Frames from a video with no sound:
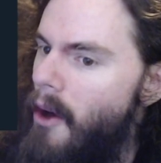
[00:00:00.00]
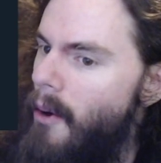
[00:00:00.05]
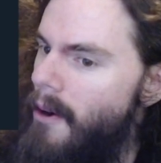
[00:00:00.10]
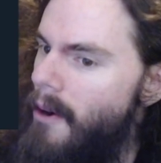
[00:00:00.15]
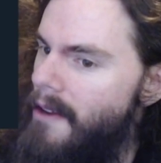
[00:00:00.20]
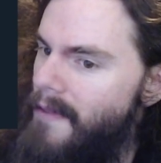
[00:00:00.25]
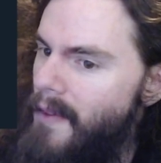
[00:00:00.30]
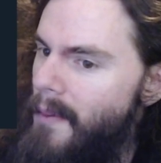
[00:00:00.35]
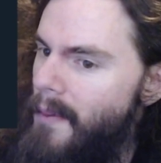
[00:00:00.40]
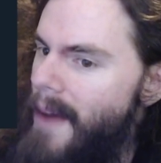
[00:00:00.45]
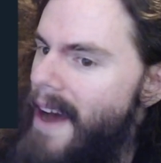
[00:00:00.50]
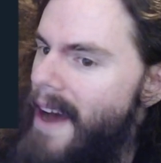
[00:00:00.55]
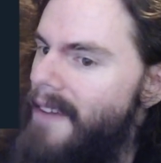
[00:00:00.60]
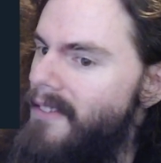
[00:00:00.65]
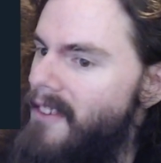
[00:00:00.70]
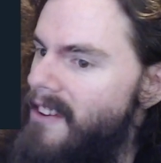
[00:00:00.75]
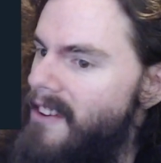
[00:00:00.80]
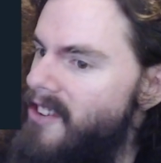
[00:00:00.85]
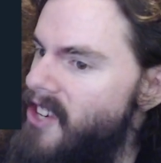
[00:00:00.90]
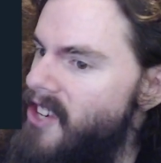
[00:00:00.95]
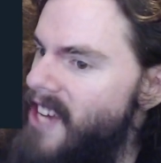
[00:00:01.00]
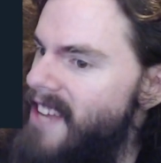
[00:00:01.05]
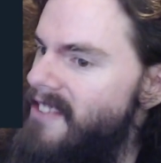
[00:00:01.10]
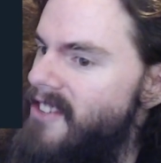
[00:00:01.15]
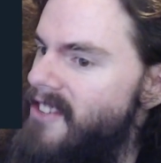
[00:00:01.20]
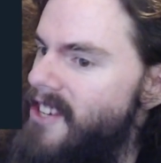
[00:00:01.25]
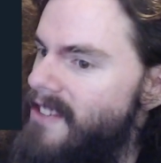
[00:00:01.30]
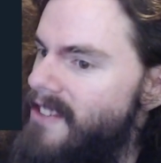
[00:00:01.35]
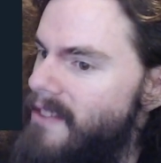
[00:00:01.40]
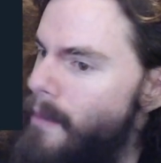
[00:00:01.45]
if you have
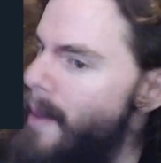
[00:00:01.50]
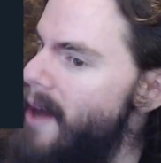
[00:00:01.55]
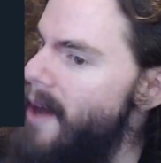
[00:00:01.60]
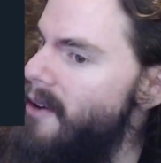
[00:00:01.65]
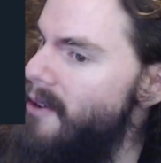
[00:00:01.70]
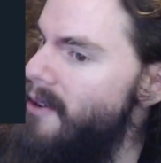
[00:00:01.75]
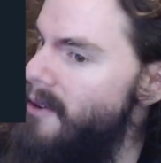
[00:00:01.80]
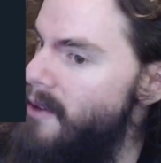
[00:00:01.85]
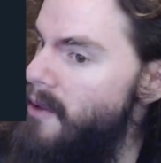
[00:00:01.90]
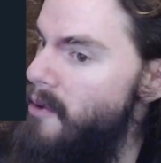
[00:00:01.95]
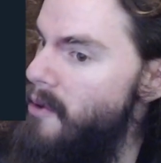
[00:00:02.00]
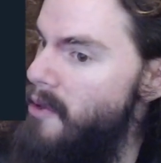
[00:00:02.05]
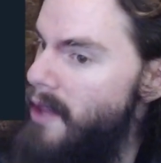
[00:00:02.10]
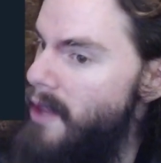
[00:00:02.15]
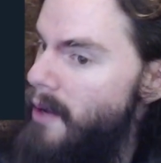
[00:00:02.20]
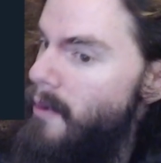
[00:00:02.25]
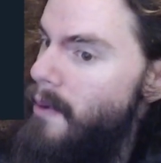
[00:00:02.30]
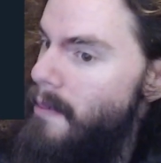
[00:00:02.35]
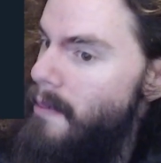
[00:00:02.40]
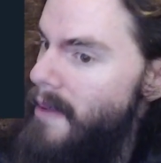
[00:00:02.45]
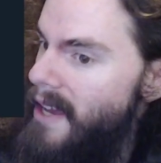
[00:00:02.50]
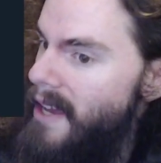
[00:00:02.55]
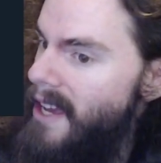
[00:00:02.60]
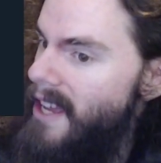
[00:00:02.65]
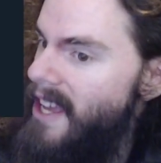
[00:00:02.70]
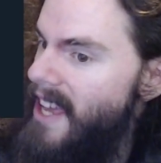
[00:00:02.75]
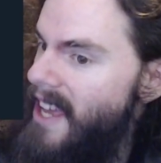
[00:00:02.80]
suggestions about who you think would be a